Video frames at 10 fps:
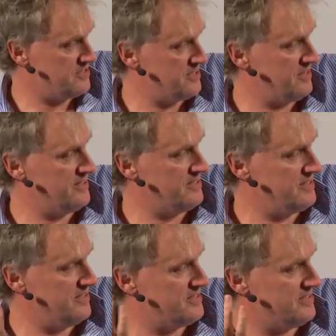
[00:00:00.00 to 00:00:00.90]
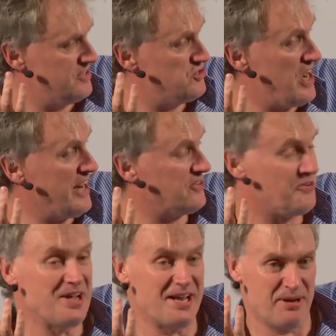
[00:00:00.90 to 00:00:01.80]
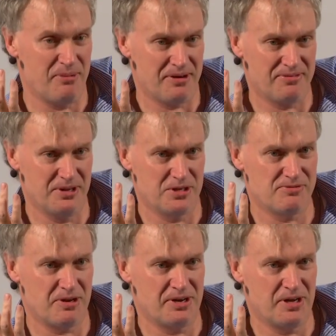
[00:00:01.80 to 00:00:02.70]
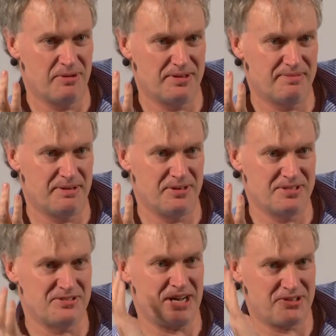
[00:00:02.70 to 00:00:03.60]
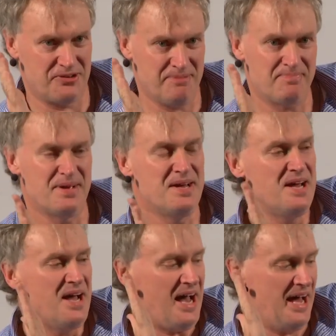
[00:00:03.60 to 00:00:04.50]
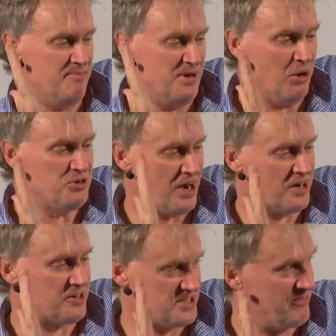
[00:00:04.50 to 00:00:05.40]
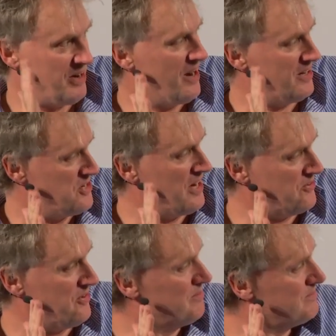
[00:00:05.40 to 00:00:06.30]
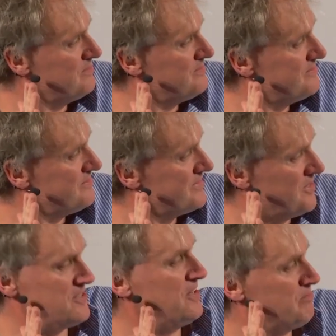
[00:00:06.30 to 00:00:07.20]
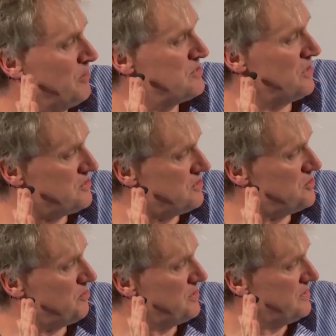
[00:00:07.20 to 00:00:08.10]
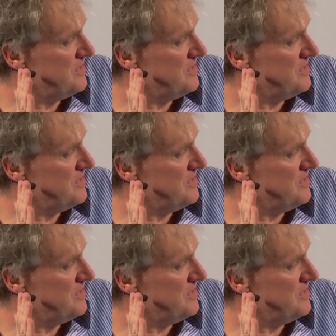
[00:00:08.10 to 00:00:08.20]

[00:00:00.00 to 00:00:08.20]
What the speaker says: It's a JAK3 inhibitor, for those of you who want to know about JAK3. And no doctor has ever heard of JAK3, because most doctors are stupid.